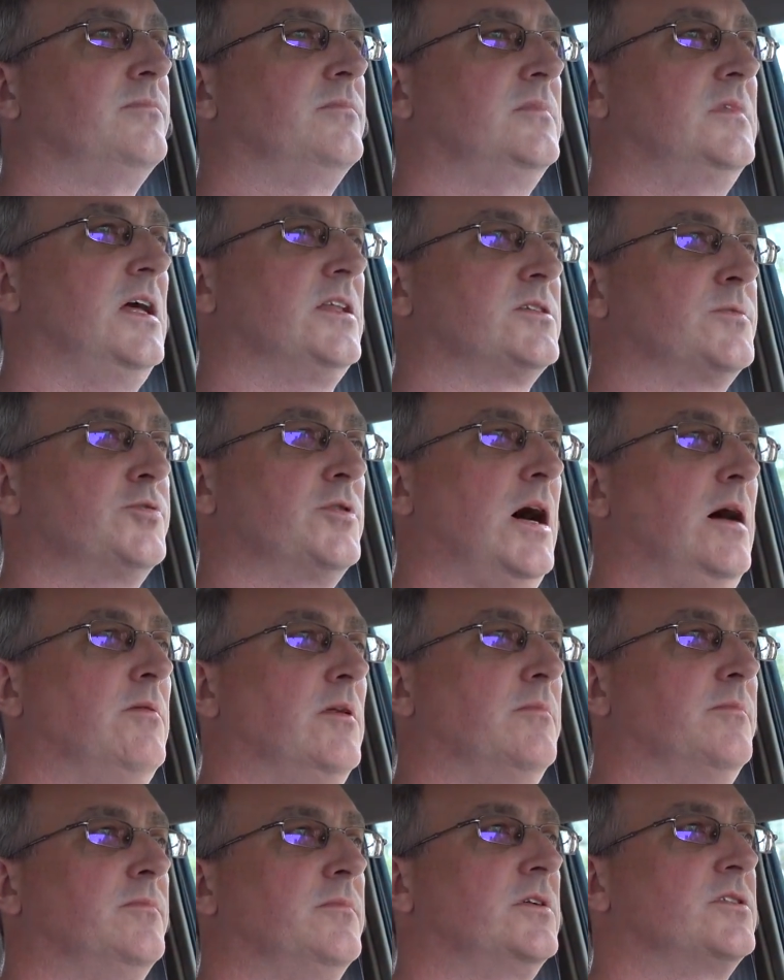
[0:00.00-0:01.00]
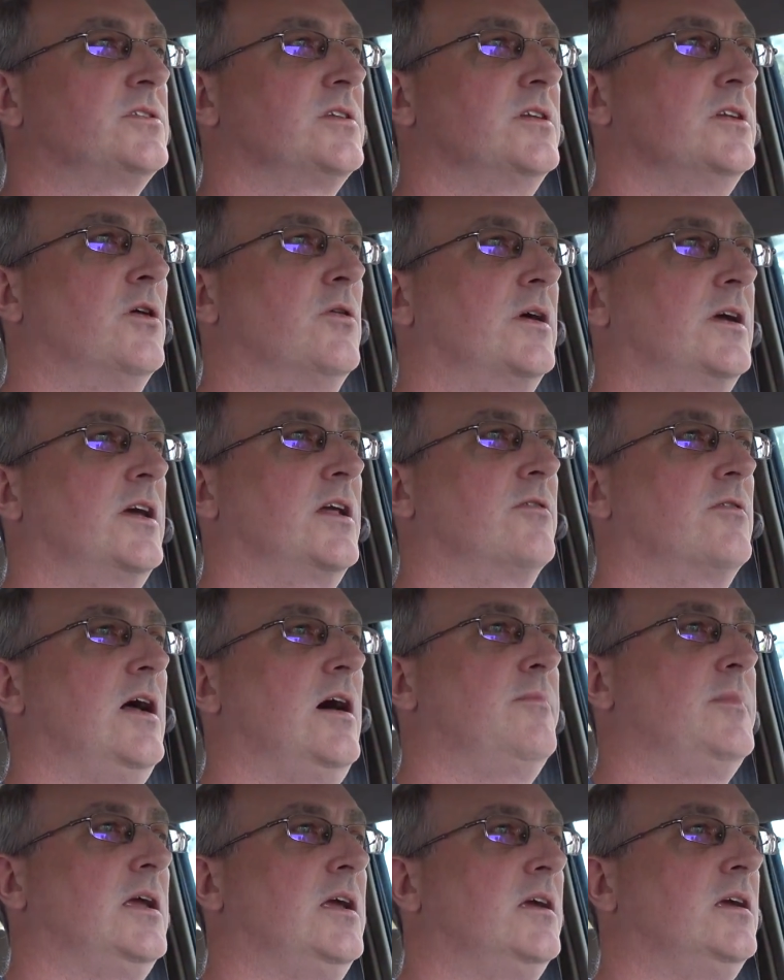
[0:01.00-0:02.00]
That's a problem, because then no one can get
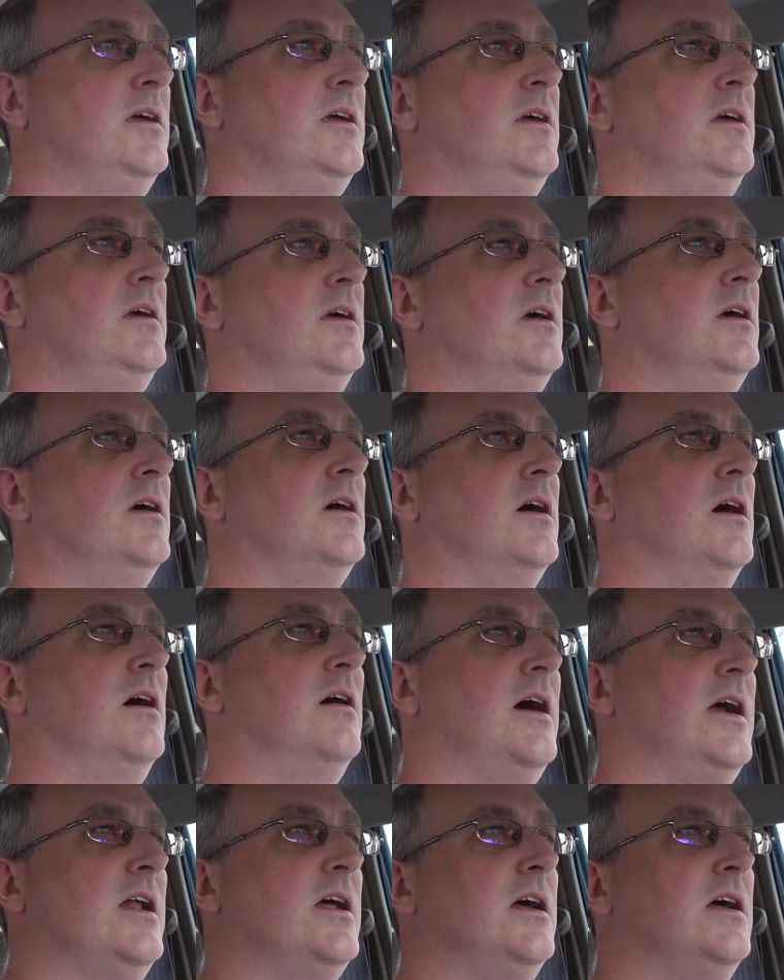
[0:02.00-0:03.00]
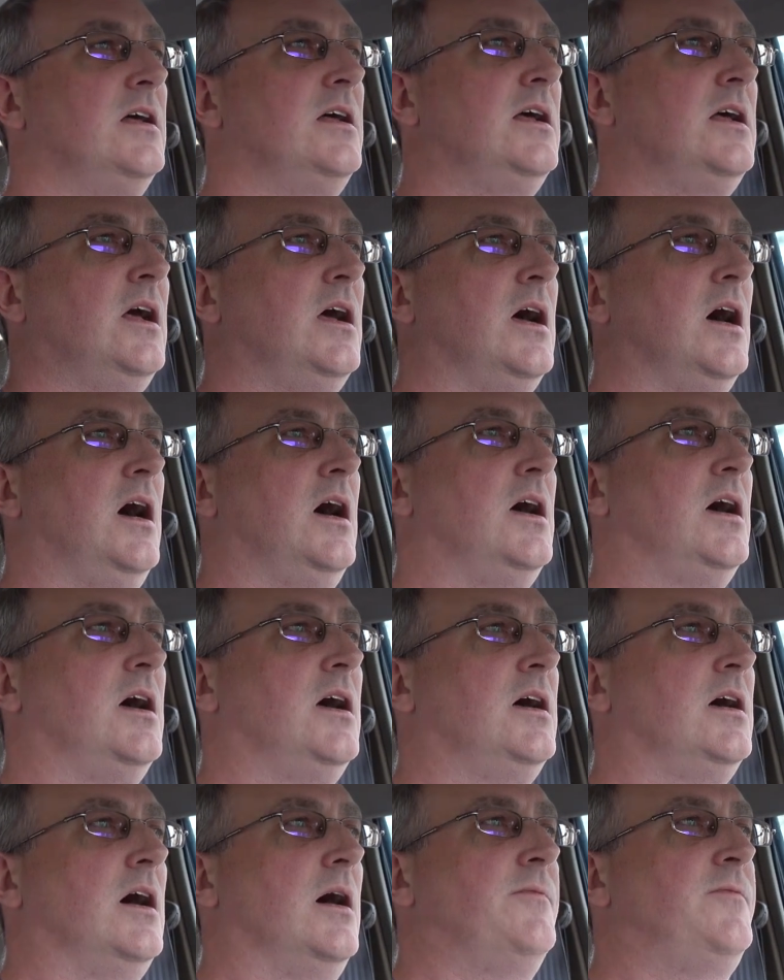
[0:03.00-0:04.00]
around me. All right,
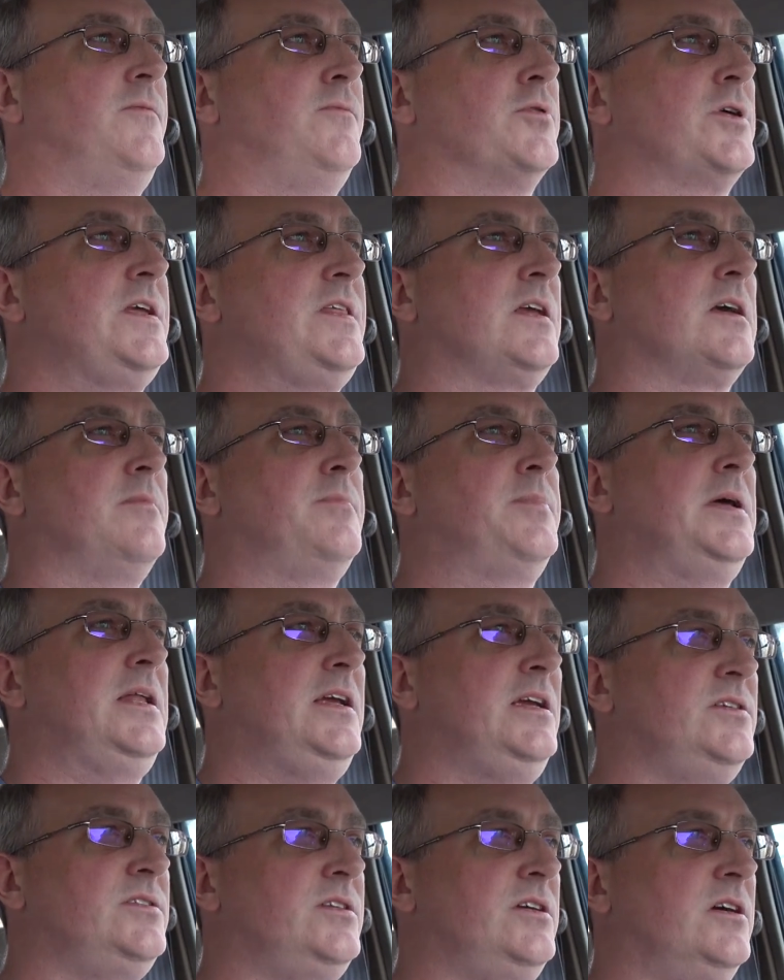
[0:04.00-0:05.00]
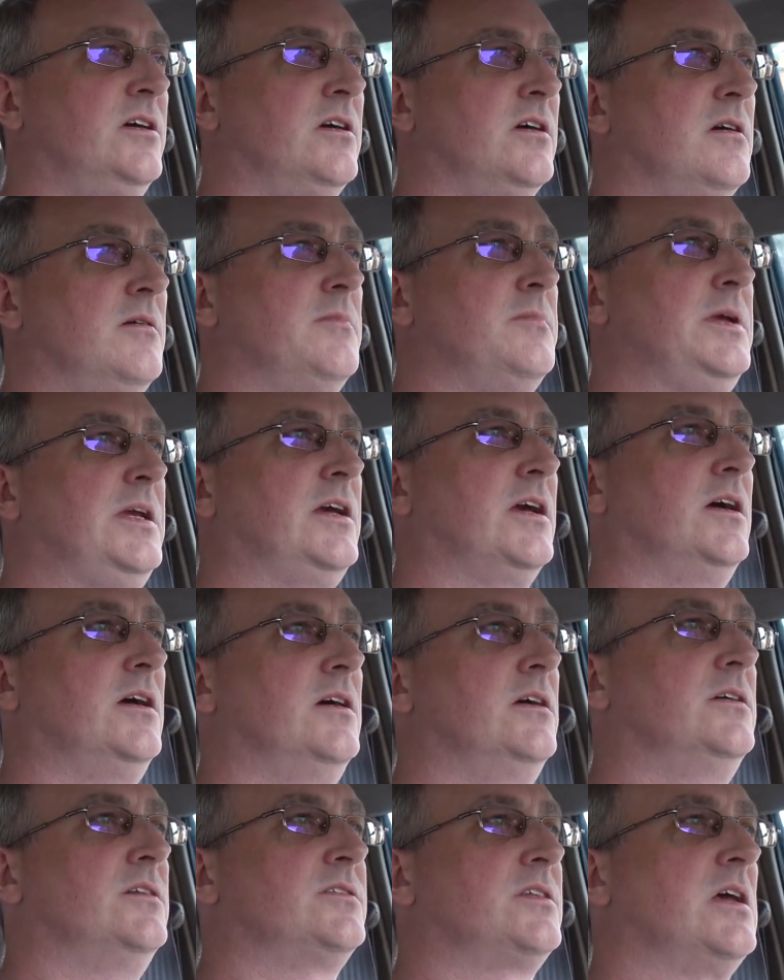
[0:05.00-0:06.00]
I'm breathing a bit easier
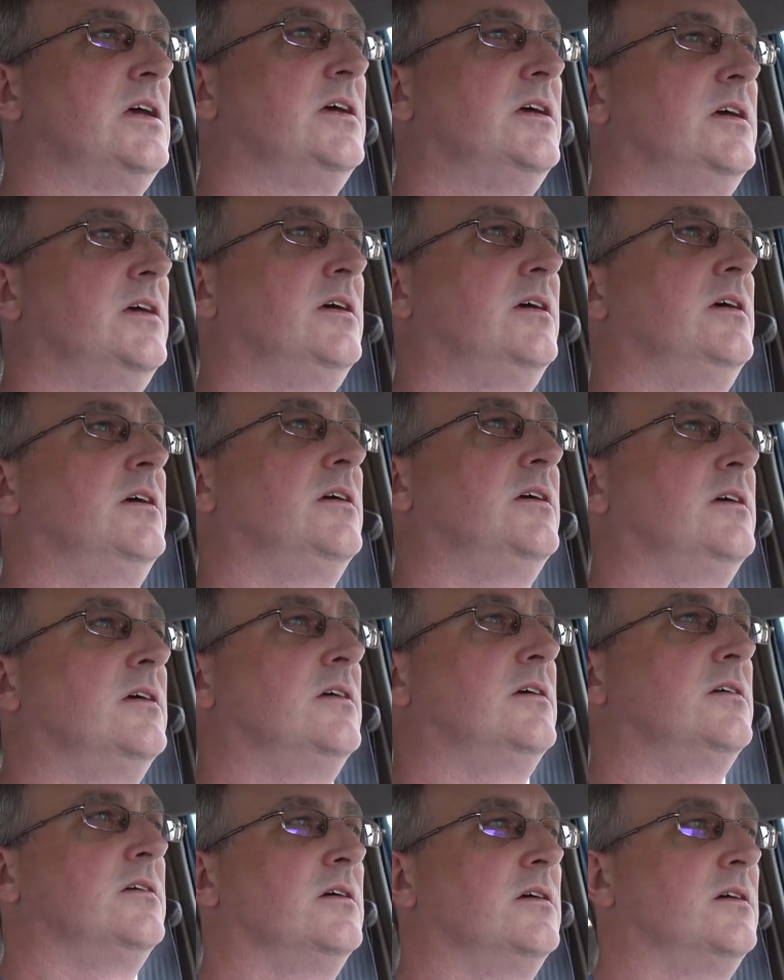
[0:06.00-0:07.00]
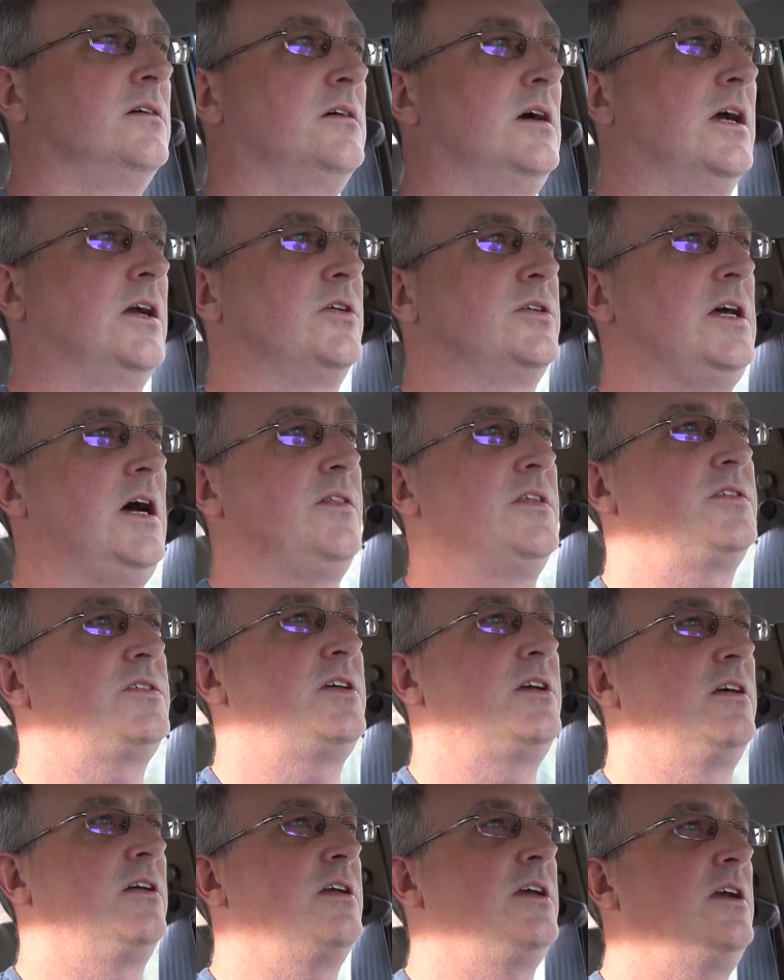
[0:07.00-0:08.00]
because I go down this
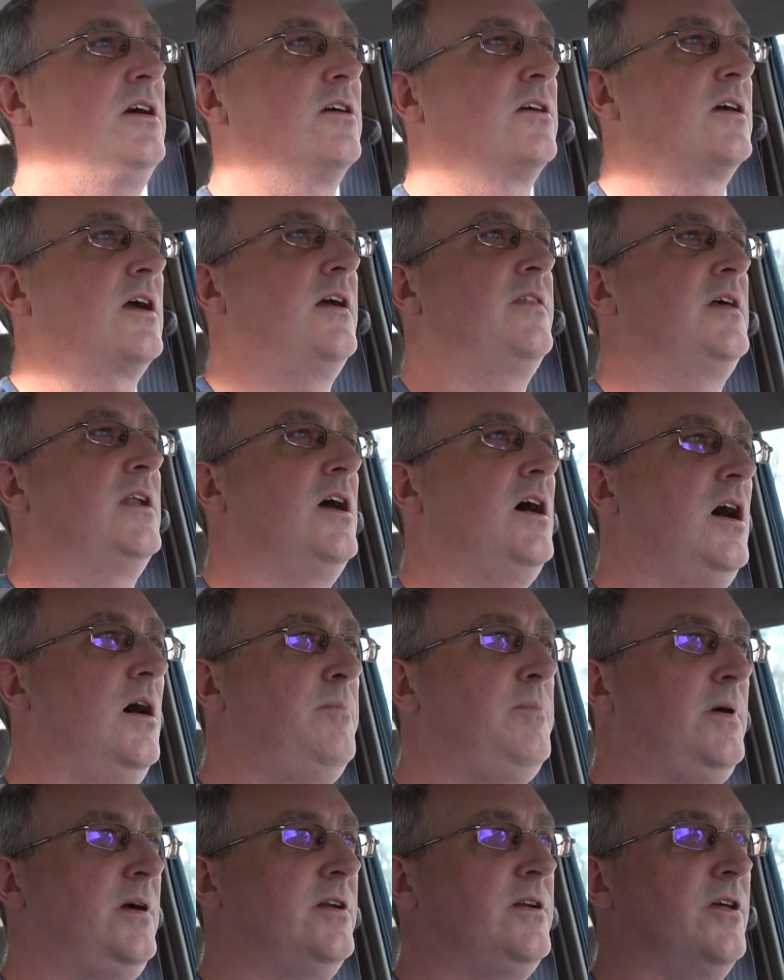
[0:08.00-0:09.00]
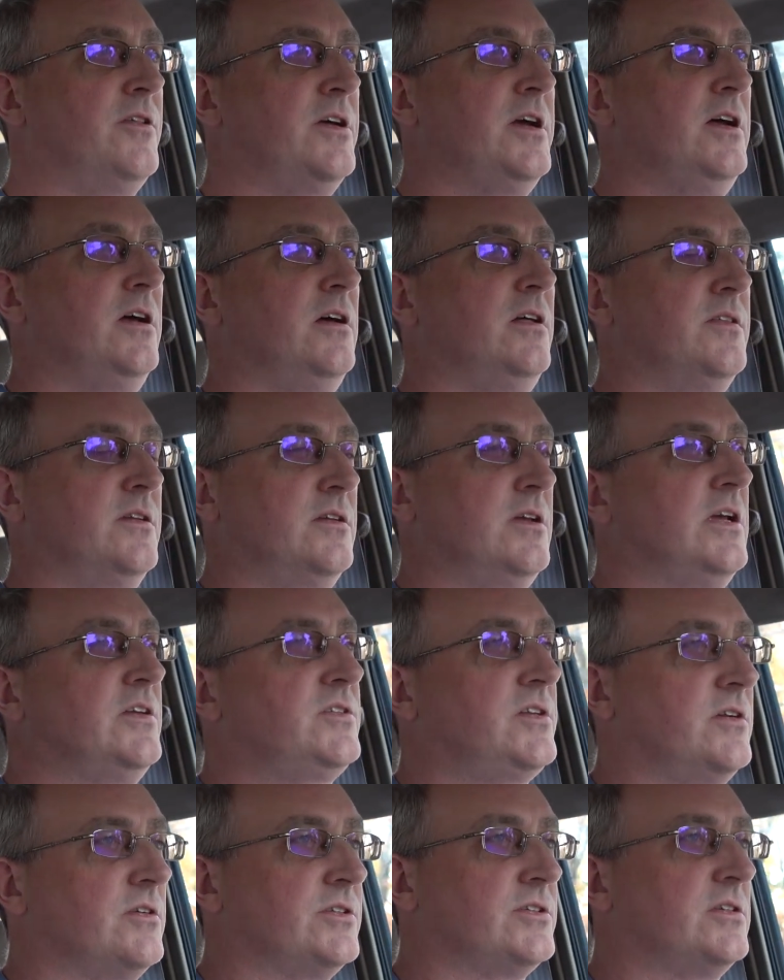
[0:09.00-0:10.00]
hill here and then up another hill, and then yes,
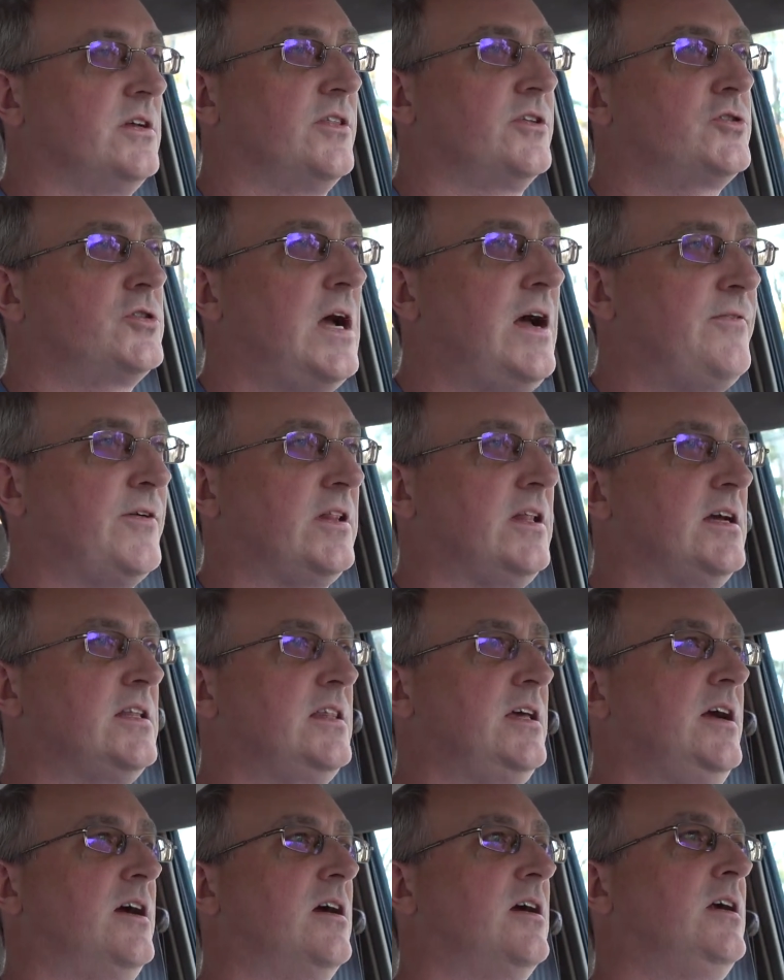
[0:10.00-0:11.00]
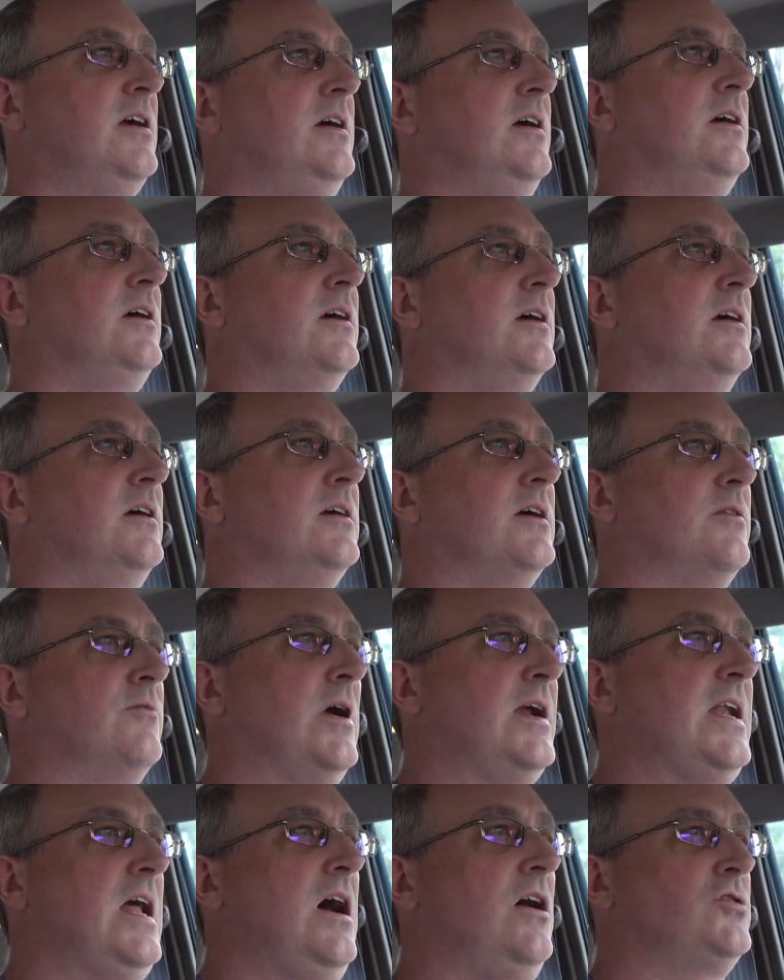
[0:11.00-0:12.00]
there is another traffic light there, and
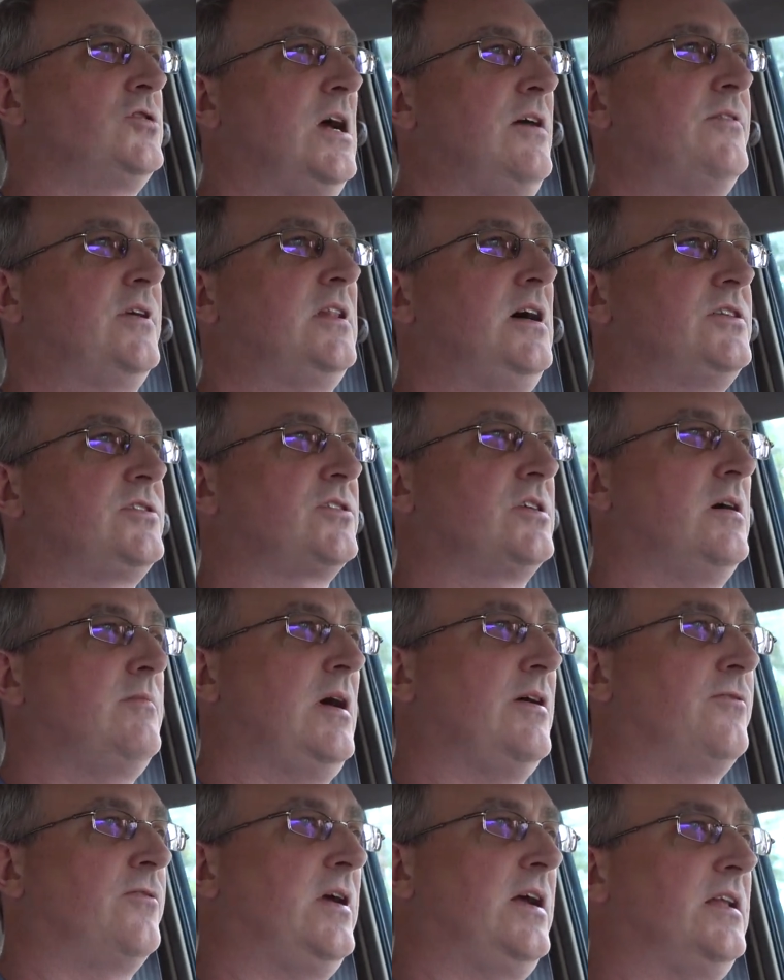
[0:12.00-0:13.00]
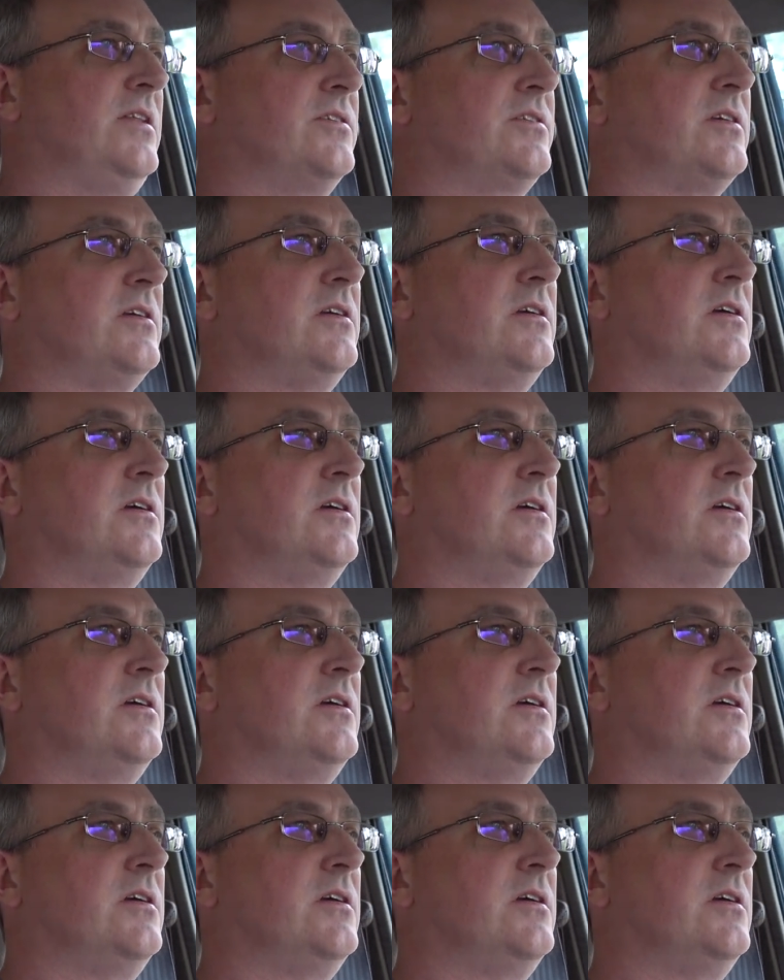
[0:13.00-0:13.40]
right now traffic lights are not my friends.